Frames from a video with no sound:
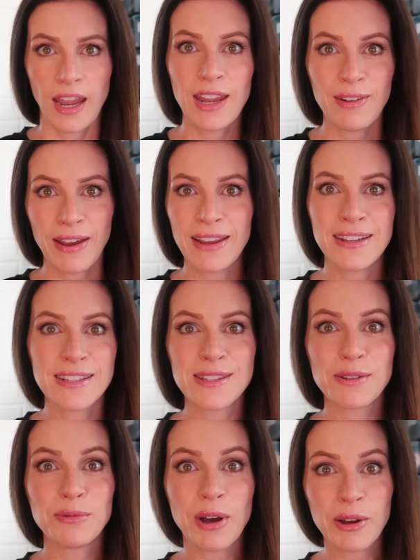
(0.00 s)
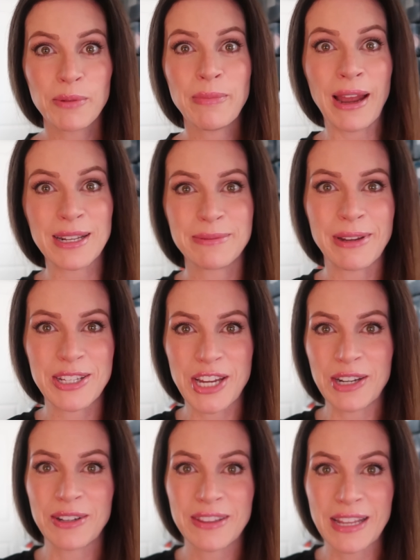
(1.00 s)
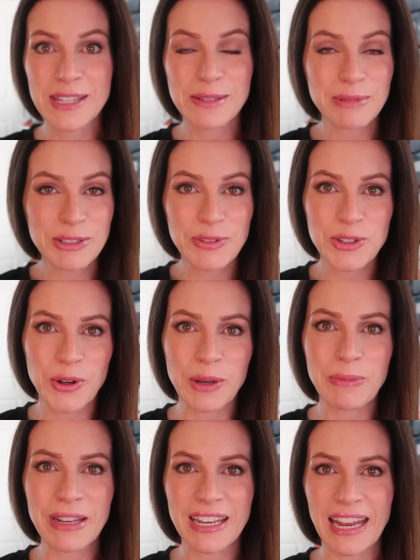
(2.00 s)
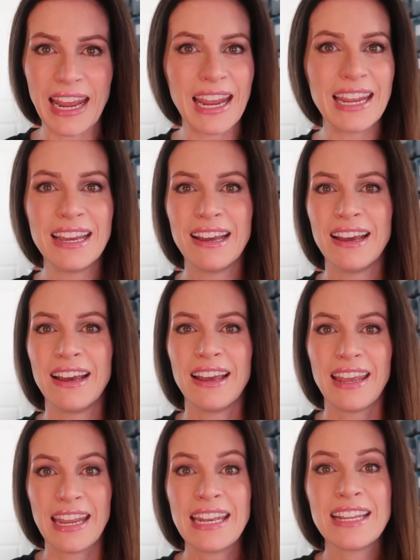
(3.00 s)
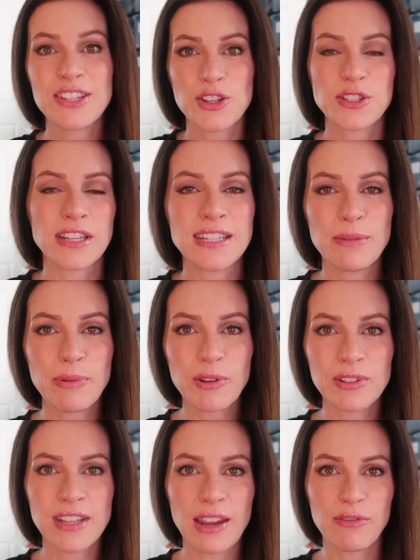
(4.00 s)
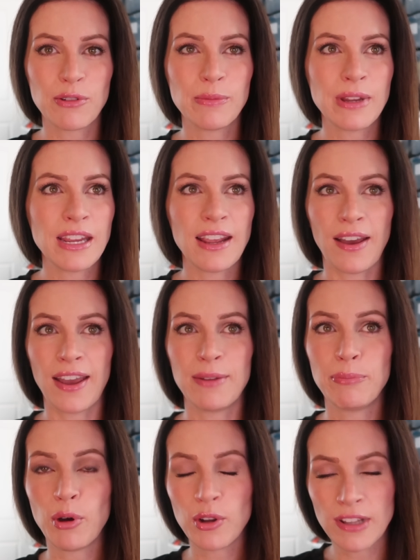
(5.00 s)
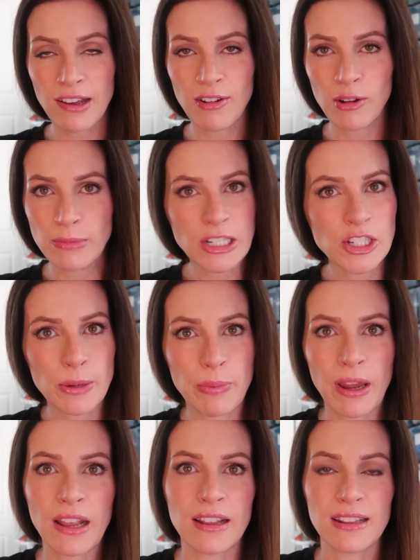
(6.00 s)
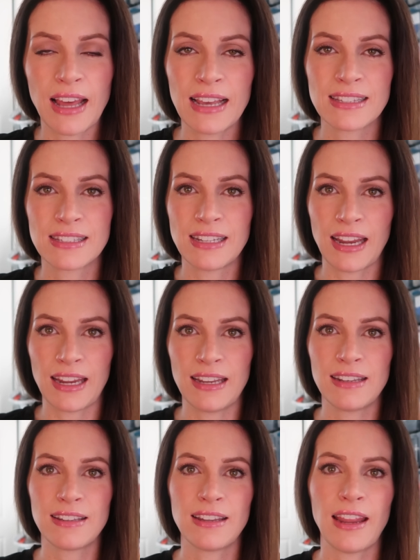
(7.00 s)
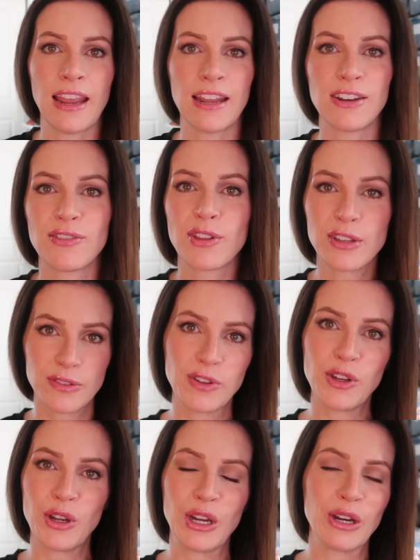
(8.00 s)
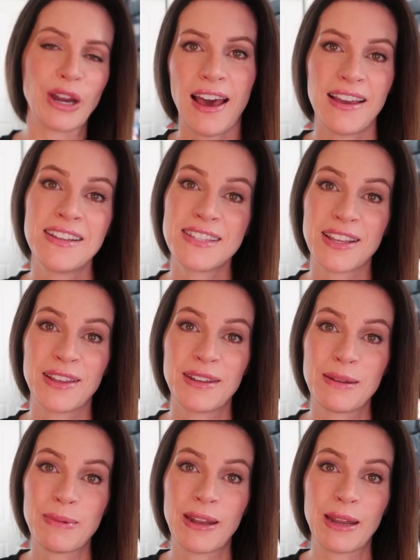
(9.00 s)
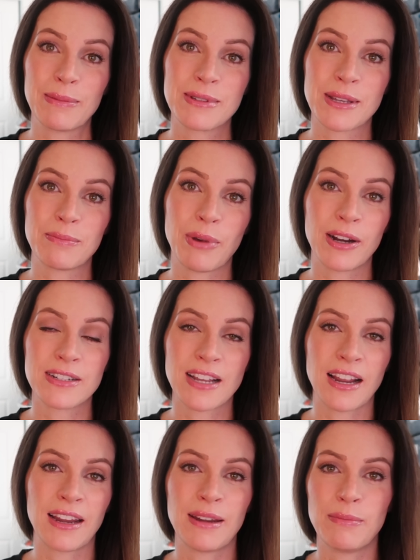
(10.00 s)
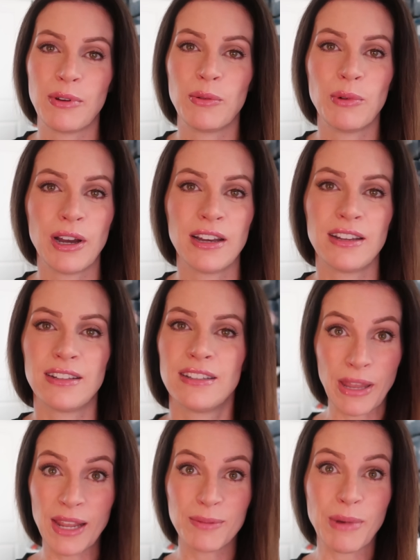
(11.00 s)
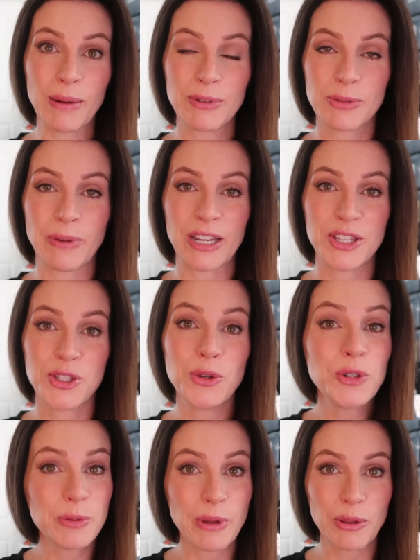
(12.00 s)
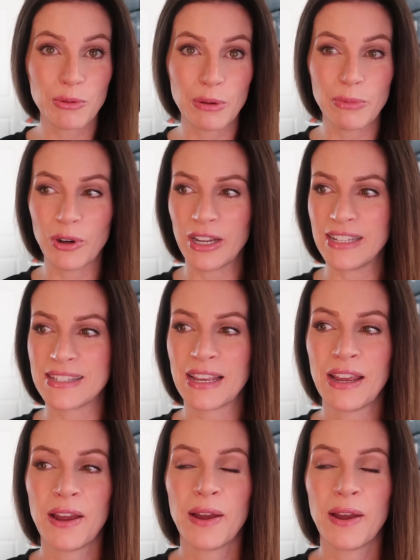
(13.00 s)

Hey you guys, welcome back to my channel. Thanks so much for joining me today. It is just a typical day for me. I pulled out all my shipping last night, and for those of you new here, I sell on eBay and Amazon part-time while being a mom to my soon-to-be 3 boys.